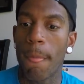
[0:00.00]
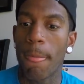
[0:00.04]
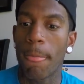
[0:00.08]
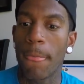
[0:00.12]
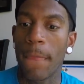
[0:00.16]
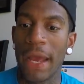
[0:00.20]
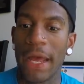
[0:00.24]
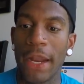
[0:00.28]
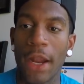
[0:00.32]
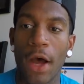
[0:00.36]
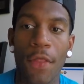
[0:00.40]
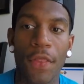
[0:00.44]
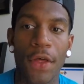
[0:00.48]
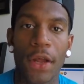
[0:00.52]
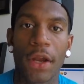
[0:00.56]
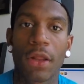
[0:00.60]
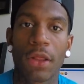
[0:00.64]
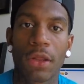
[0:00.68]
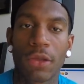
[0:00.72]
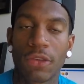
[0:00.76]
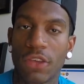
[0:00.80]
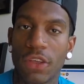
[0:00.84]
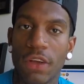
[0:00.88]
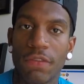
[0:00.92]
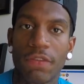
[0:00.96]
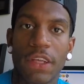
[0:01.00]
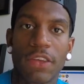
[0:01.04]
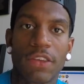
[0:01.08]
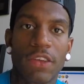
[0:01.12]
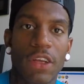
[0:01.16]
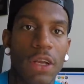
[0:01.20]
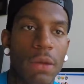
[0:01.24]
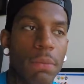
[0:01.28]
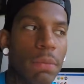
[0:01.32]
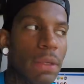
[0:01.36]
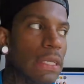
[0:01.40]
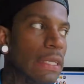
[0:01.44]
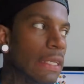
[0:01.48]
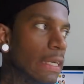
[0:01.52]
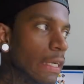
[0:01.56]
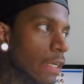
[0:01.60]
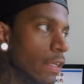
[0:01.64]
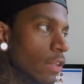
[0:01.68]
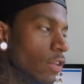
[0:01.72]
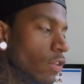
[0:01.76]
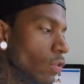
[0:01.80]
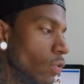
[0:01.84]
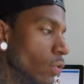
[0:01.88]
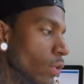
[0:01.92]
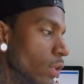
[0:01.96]
And all that other stuff that's going to be done
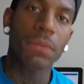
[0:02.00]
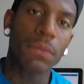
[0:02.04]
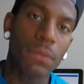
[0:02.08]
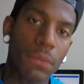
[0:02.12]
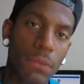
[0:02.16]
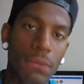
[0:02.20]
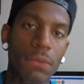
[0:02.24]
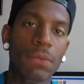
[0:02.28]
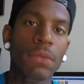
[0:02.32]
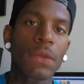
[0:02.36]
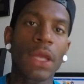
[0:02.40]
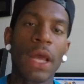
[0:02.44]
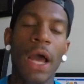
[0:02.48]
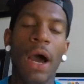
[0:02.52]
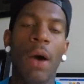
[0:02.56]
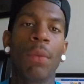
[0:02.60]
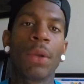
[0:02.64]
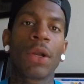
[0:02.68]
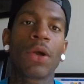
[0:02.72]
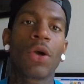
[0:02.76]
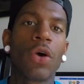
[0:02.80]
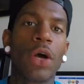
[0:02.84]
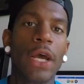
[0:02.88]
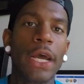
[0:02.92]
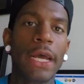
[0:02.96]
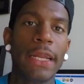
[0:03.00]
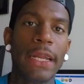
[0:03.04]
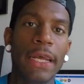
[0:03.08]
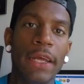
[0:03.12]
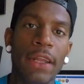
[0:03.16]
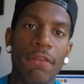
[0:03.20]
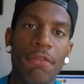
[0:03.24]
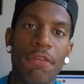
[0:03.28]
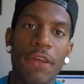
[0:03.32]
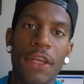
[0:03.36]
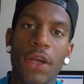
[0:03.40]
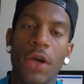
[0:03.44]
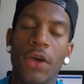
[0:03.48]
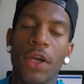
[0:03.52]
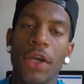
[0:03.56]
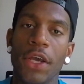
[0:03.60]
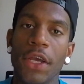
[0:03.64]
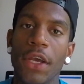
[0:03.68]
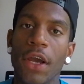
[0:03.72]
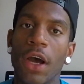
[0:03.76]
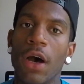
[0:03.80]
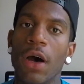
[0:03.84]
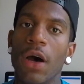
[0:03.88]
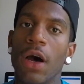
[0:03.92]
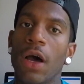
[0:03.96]
to it. I'm going to go ahead and end the video here,
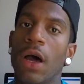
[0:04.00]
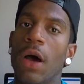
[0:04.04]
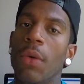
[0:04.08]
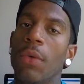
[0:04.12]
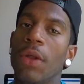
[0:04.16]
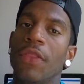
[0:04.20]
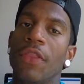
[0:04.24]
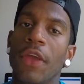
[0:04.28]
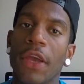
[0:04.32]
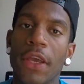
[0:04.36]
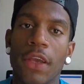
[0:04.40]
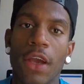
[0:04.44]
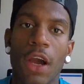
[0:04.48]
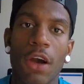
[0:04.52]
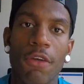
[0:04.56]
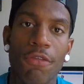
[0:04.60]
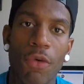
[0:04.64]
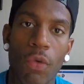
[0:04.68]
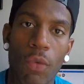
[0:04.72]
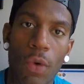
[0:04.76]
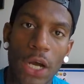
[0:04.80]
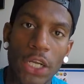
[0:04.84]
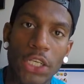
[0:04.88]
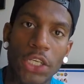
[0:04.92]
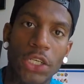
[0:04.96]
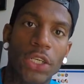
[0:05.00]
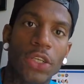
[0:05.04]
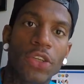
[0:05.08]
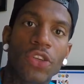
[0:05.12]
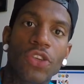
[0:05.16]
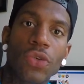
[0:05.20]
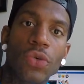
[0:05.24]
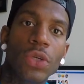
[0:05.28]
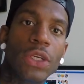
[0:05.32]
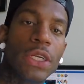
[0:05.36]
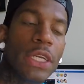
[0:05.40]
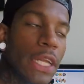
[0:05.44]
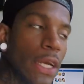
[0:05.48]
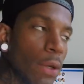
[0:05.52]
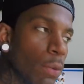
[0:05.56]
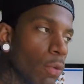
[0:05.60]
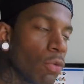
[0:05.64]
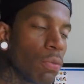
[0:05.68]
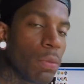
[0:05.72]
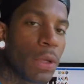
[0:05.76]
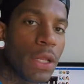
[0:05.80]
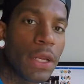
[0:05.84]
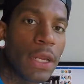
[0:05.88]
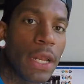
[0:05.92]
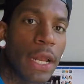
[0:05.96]
y'all. I want to thank y'all for watching and tuning in
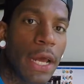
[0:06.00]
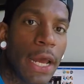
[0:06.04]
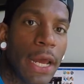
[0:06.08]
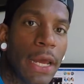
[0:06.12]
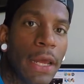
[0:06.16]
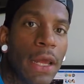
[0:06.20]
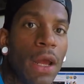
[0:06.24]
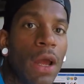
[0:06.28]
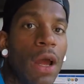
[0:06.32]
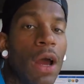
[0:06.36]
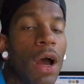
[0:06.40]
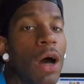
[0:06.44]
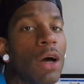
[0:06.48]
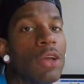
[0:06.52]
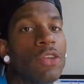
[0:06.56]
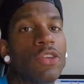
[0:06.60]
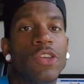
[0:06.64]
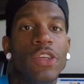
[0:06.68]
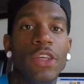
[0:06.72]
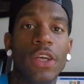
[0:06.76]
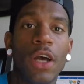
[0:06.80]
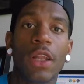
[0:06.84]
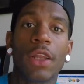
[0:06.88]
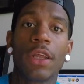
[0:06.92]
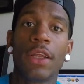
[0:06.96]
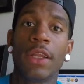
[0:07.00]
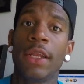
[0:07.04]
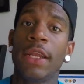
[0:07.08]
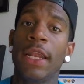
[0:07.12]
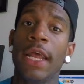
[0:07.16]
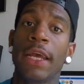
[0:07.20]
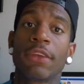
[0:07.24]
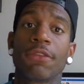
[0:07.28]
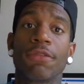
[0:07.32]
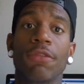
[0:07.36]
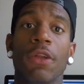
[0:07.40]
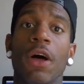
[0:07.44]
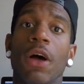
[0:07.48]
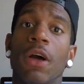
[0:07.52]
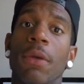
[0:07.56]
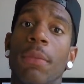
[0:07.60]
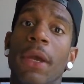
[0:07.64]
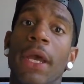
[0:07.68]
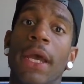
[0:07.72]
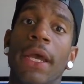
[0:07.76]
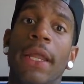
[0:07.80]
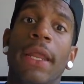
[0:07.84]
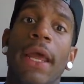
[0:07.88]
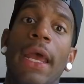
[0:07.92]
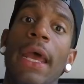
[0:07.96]
with me today. I'll see y'all in the next vlog,
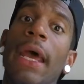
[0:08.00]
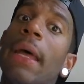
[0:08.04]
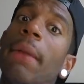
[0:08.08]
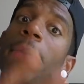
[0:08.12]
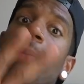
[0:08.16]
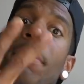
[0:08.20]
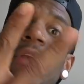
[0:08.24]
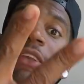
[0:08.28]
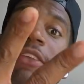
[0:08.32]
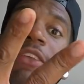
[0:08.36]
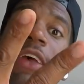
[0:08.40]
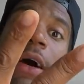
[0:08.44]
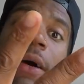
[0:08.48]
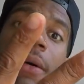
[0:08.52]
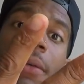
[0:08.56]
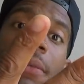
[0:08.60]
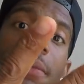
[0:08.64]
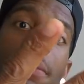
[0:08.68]
man, and peace out.